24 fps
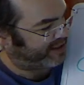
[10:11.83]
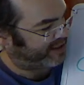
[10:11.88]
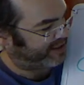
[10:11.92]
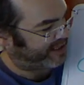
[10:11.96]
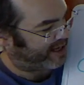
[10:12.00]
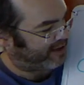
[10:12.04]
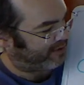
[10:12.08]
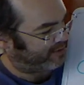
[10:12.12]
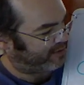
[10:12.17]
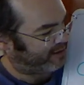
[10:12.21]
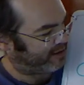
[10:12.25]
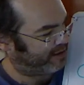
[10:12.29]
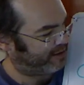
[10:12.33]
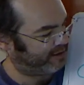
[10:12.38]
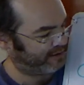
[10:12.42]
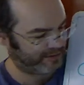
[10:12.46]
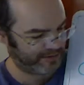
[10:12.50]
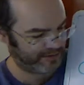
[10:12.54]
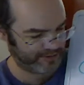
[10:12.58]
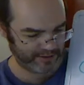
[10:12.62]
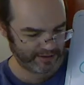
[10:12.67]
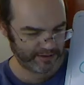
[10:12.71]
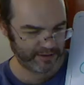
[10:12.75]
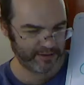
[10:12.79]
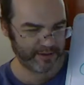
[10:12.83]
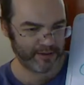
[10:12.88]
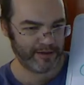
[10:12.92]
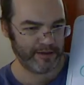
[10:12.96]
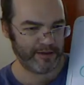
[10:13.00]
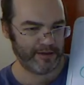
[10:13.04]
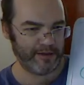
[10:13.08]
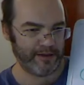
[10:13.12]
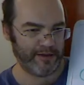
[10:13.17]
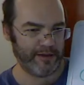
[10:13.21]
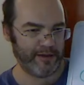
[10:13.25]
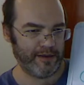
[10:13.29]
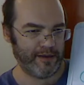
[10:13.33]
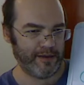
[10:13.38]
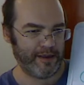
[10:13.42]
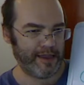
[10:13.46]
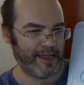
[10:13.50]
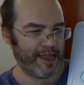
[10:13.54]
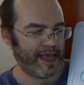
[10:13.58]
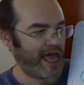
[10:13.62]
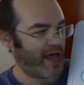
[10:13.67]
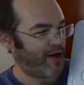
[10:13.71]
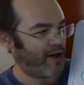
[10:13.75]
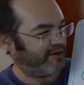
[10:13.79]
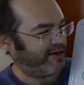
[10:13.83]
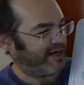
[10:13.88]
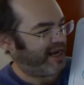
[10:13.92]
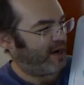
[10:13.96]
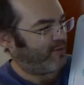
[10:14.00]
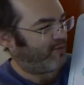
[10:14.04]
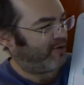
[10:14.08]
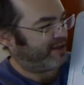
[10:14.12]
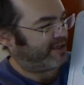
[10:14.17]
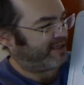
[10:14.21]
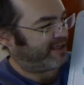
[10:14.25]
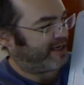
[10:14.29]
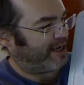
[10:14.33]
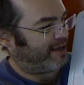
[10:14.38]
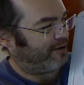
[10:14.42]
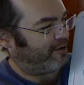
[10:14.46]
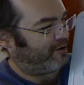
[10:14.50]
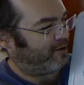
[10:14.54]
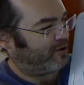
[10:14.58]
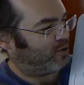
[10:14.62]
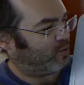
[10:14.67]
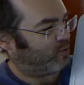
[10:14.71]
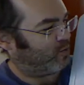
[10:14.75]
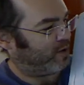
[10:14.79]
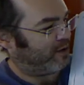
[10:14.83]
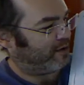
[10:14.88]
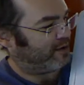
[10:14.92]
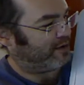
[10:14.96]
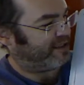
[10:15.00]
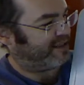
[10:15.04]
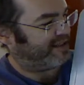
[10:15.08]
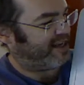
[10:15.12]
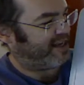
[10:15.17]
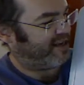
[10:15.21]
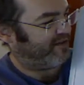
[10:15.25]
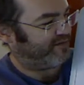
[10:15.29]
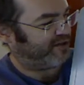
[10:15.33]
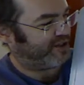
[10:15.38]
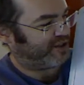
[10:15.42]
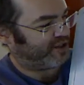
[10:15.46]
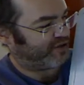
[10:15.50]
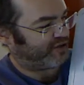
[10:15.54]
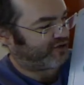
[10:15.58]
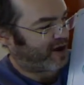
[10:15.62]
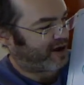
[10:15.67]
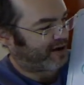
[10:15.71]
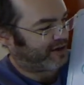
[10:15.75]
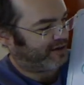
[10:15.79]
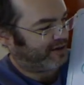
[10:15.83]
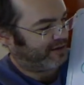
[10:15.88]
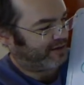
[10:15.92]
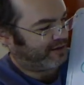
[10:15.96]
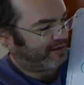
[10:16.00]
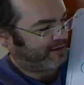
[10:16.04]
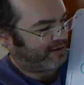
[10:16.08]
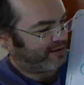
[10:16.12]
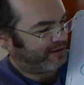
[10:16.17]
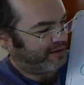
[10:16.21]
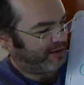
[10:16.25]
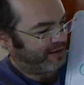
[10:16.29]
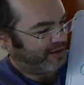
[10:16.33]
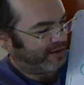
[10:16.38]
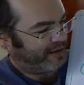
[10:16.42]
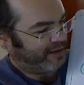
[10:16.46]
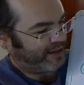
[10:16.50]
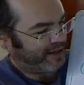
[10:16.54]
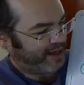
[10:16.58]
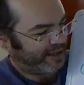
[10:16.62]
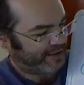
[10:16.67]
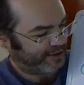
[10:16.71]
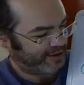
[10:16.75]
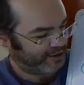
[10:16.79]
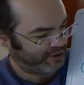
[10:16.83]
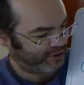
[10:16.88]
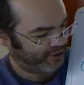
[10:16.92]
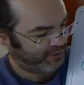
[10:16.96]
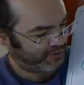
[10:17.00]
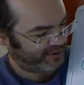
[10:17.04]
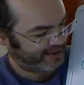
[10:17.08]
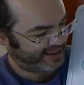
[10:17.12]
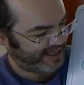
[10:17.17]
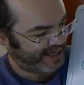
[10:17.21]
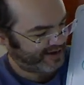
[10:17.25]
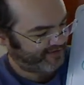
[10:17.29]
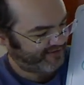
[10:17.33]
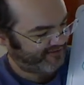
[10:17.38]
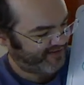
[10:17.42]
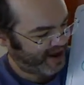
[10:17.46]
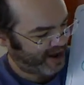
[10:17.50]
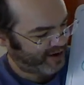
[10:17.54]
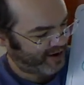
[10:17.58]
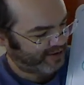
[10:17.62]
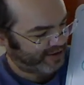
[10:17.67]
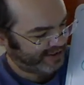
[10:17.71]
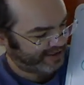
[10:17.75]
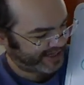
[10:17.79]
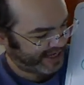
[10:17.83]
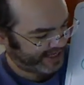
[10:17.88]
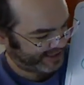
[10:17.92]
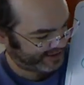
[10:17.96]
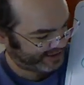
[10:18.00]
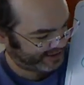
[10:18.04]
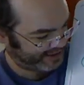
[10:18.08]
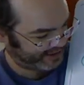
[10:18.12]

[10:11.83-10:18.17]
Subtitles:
cells, our neighboring cells will self-destruct as soon as that virus gets